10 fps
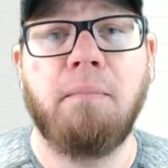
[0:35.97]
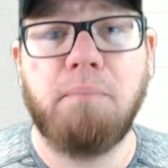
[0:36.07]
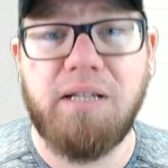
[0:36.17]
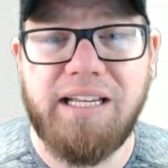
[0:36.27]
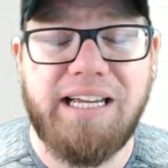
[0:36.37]

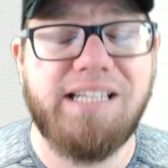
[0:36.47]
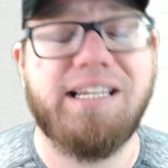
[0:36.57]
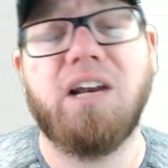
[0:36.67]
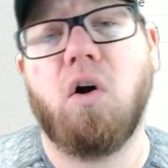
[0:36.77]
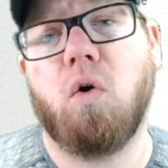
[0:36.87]
please
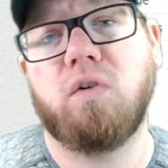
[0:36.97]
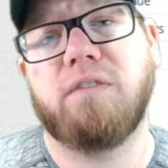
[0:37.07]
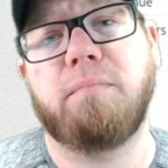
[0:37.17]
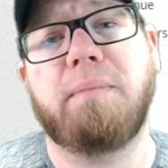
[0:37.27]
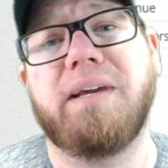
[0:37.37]
get a hold
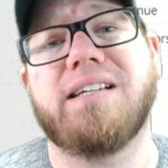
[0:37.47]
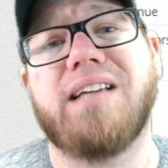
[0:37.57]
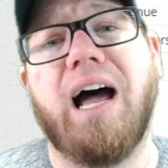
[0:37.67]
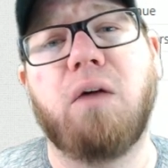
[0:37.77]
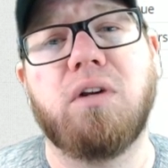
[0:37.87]
of me because
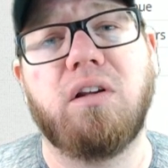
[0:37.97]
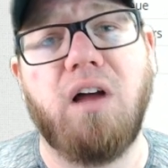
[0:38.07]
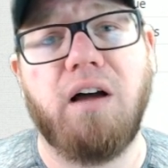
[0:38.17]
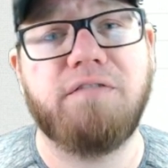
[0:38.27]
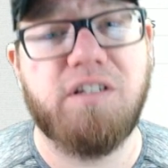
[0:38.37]
I would
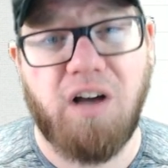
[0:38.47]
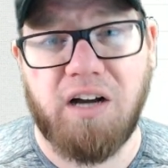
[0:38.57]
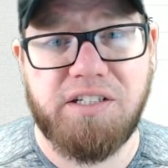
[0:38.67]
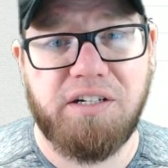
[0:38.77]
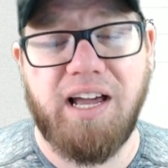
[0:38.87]
love to
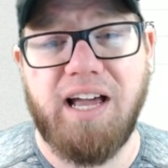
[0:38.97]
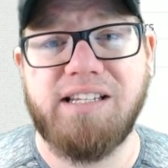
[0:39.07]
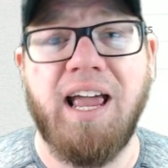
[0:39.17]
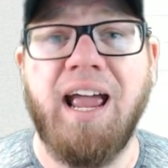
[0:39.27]
talk to you guys